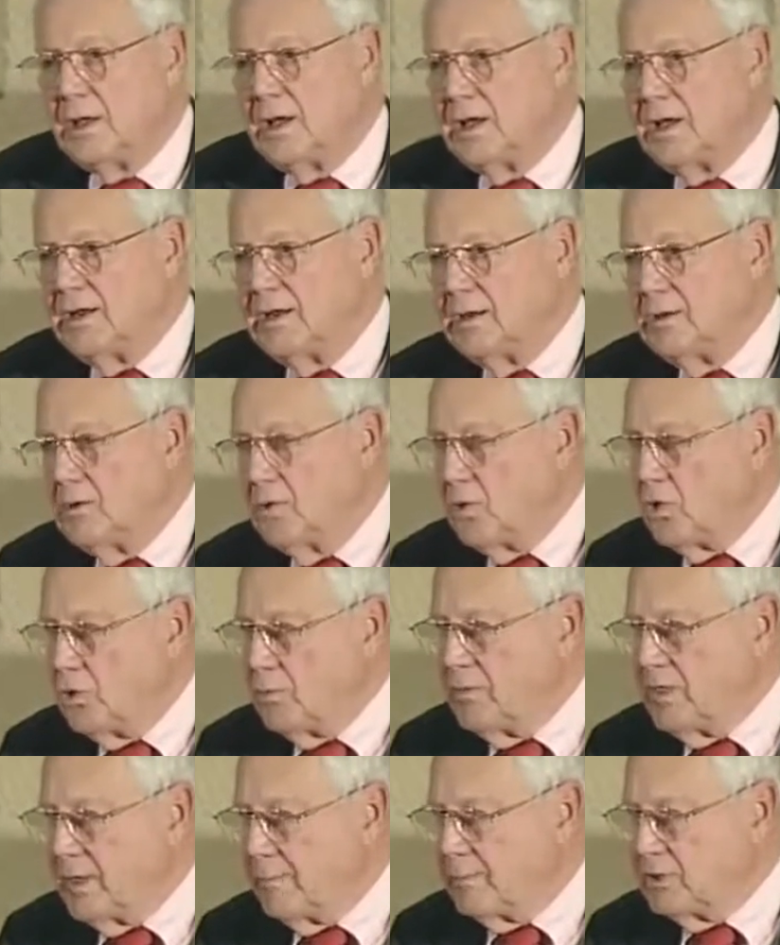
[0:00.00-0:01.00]
I didn't go
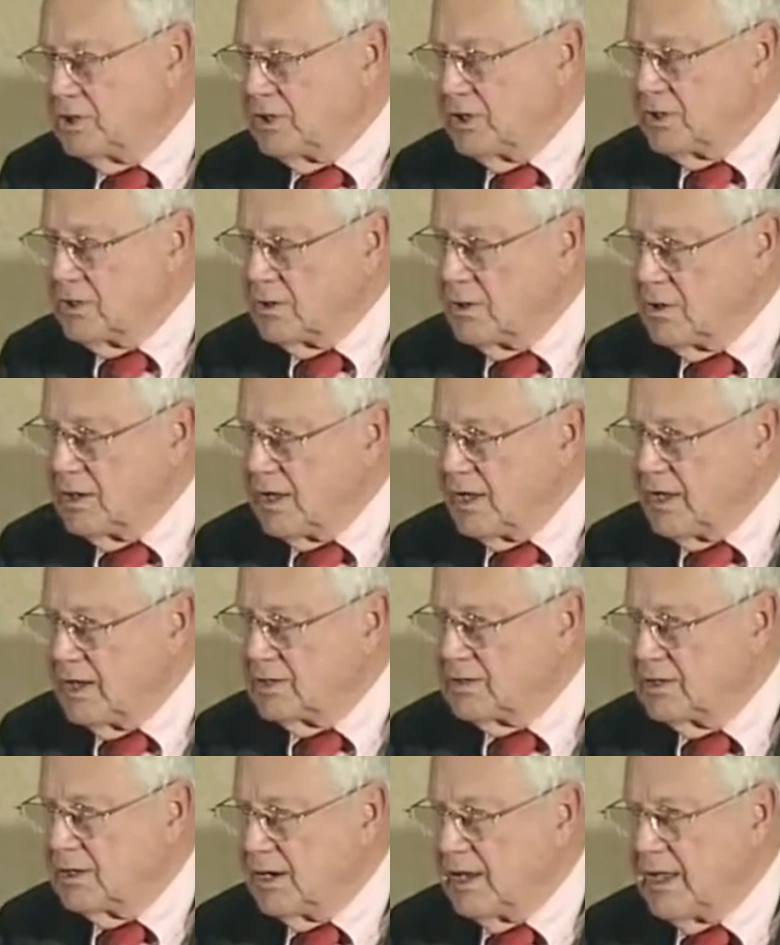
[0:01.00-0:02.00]
home that particular
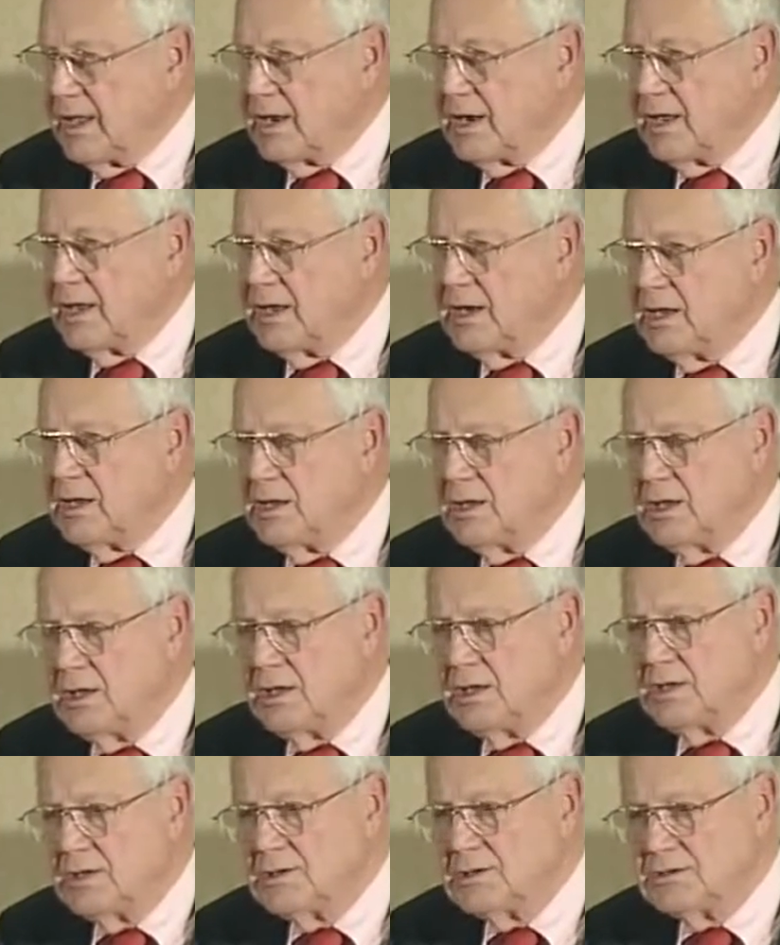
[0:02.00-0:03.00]
night. The landlady
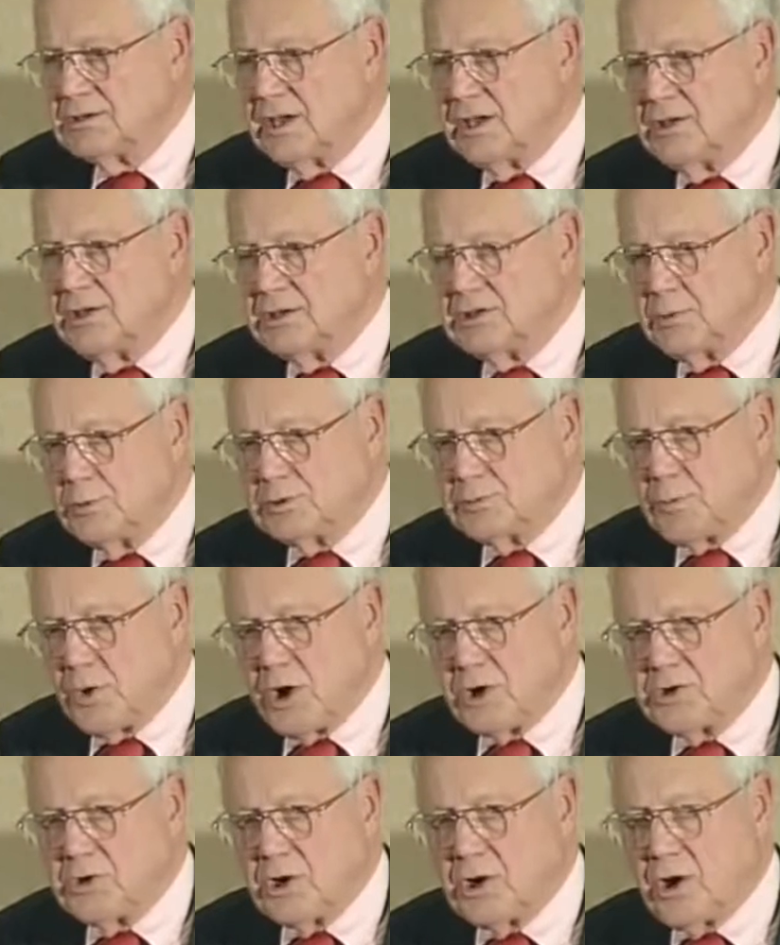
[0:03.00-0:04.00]
said that she was
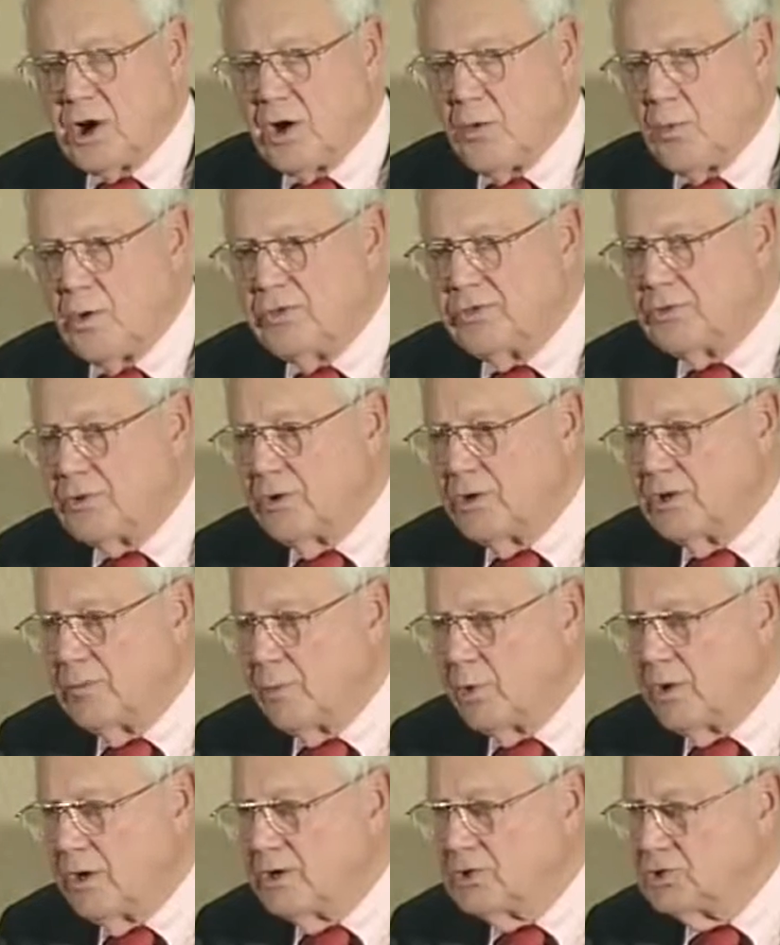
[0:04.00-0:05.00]
parking her car at 1.30 in the
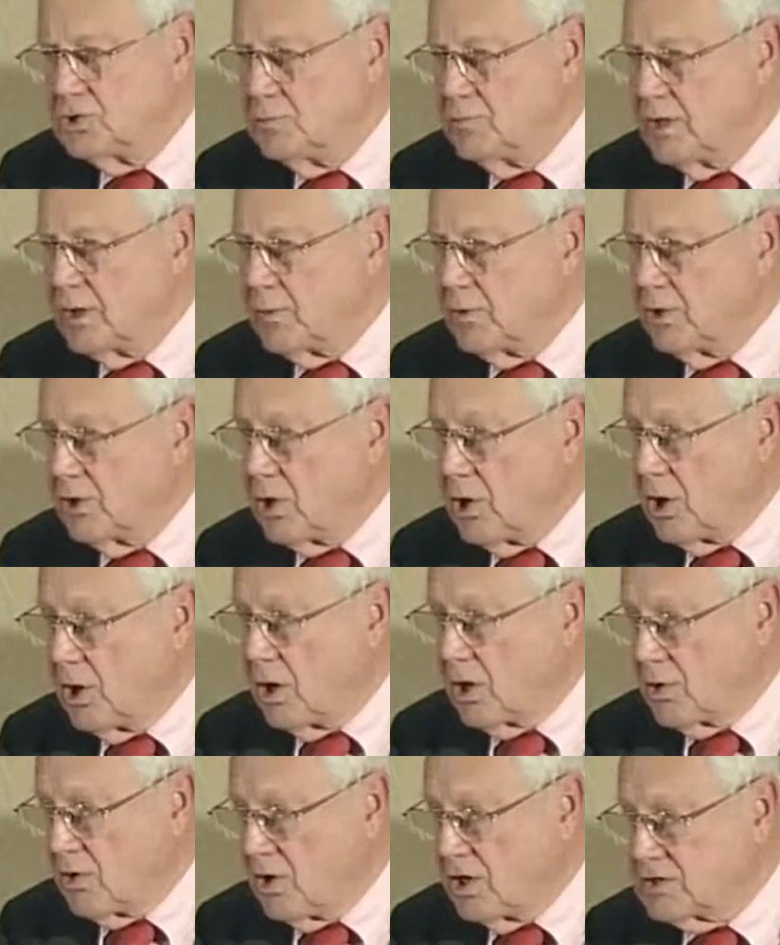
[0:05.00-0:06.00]
morning. Two men were in the car
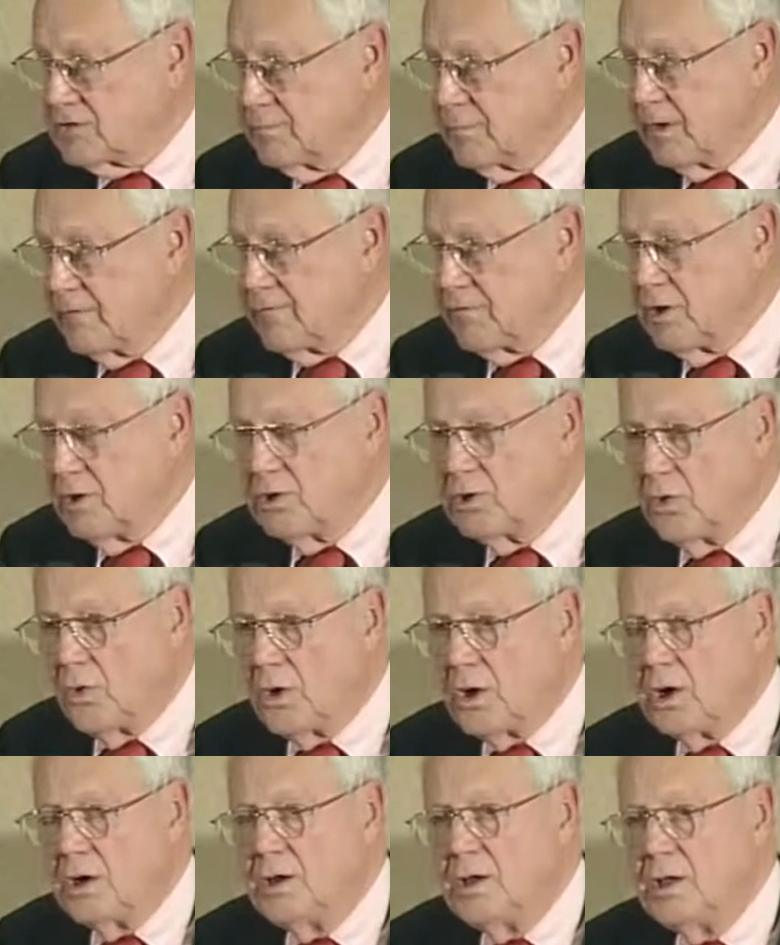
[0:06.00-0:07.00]
across from my front
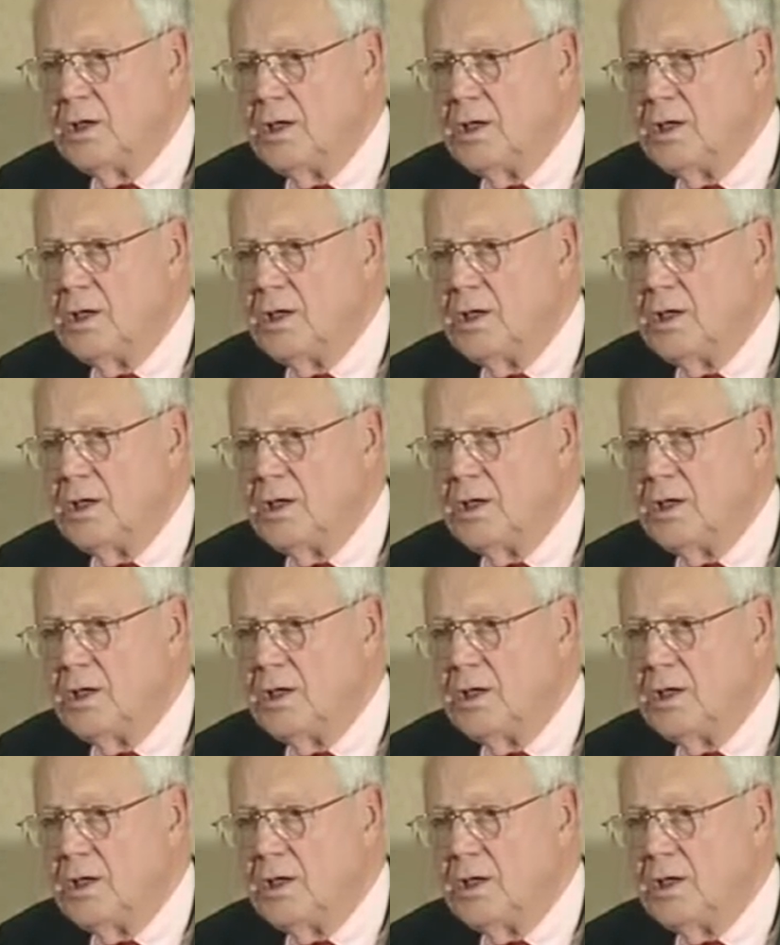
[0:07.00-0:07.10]
door.